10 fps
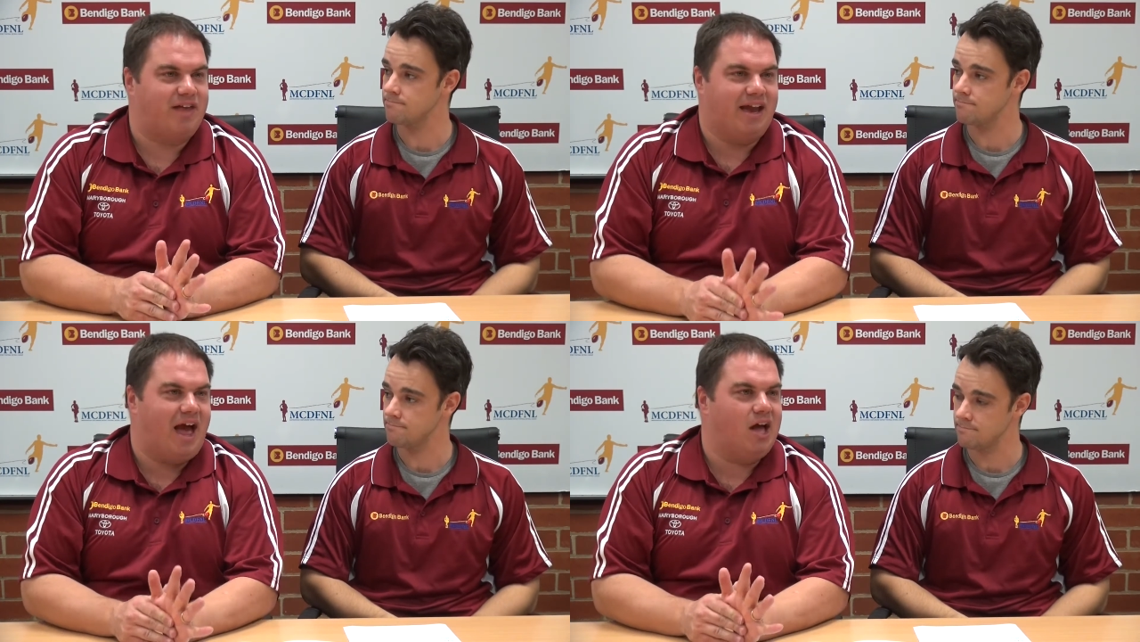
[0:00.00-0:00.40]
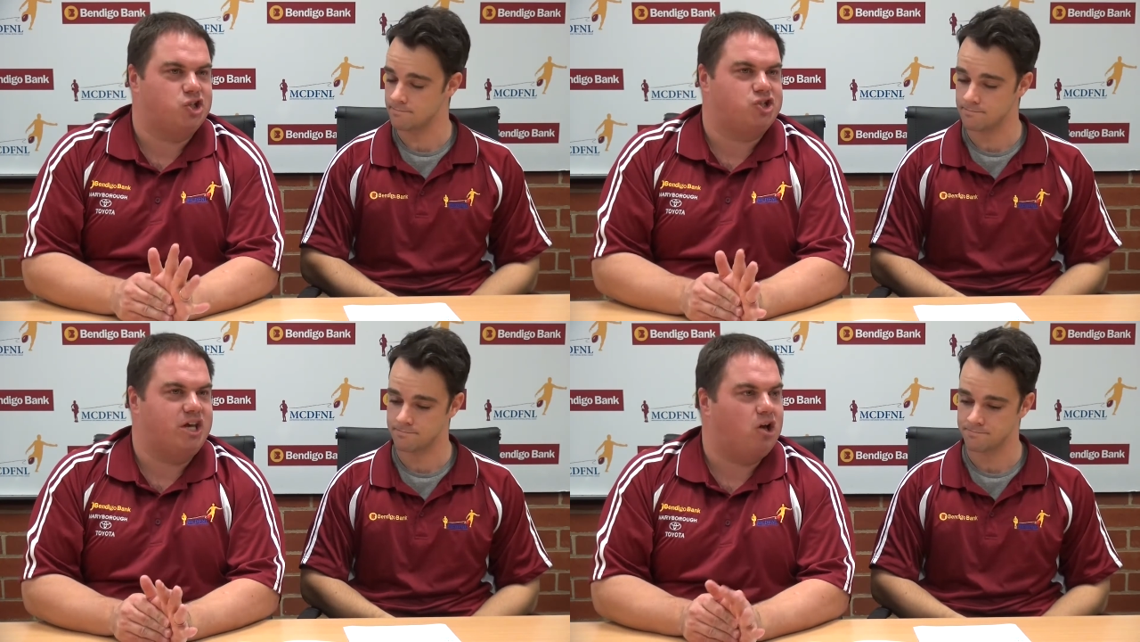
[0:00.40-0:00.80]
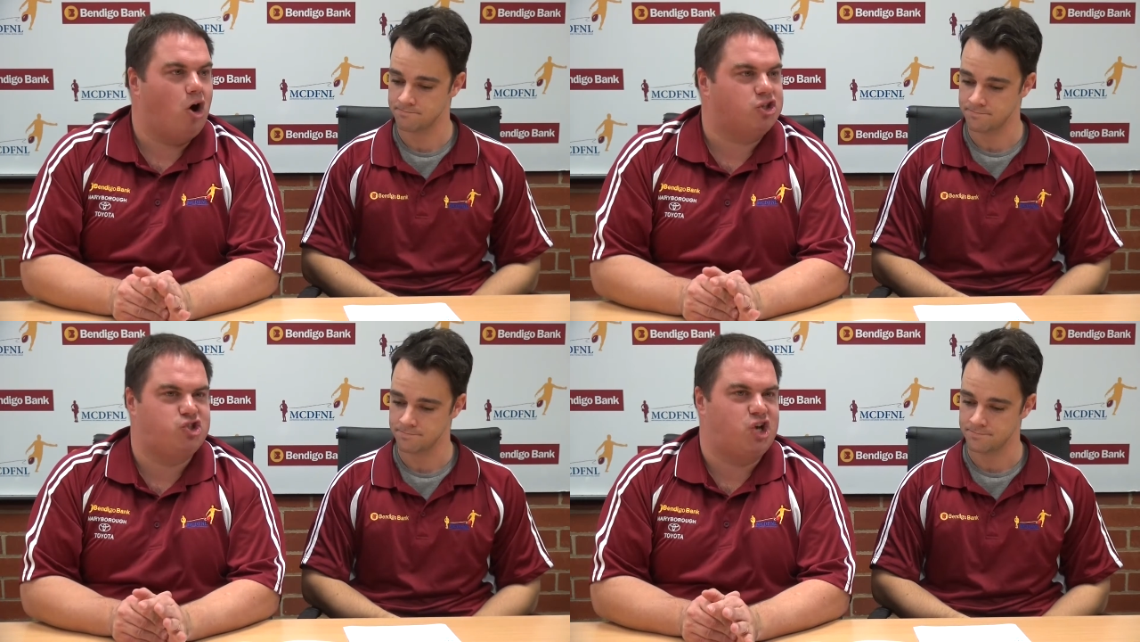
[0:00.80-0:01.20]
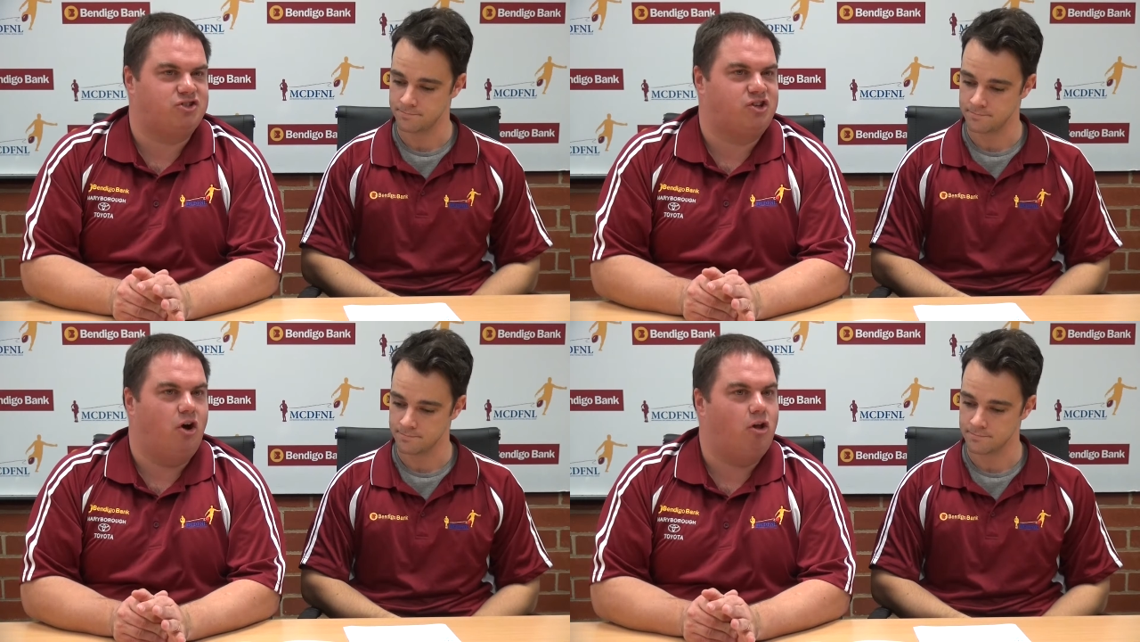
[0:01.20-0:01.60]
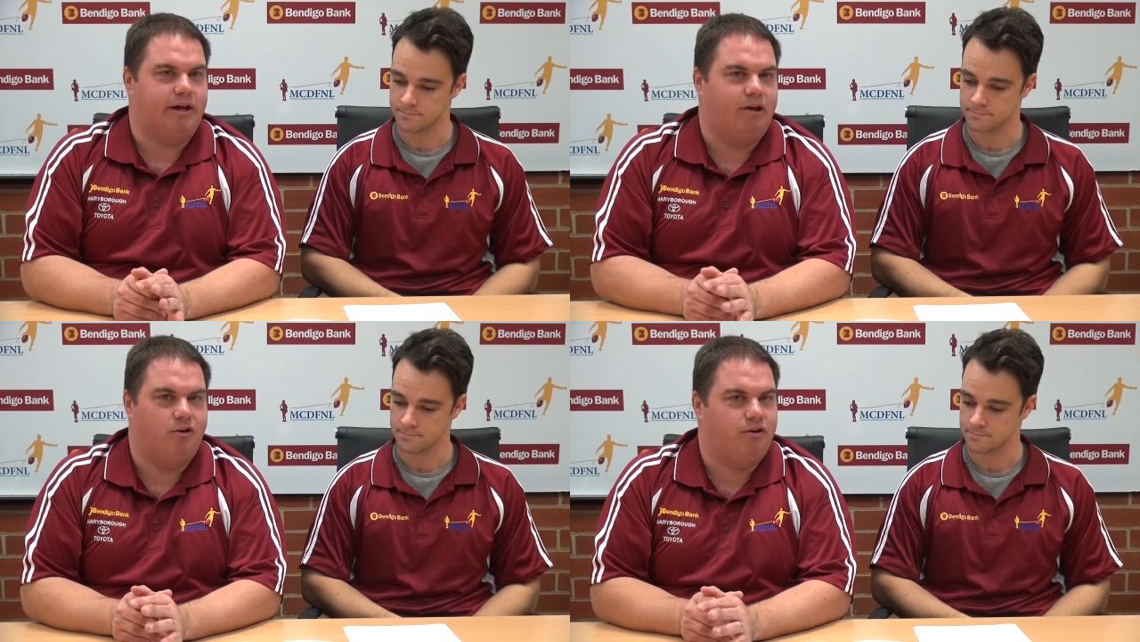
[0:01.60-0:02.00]
Speaker 1: They can't just think, oh, it's just
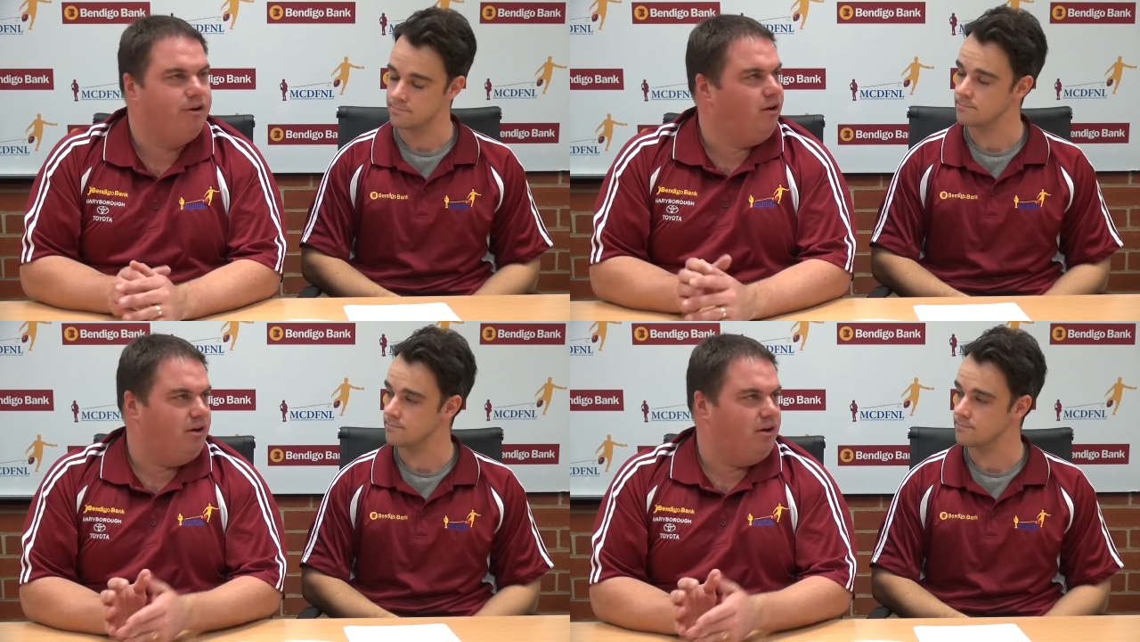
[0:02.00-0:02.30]
Dunolly who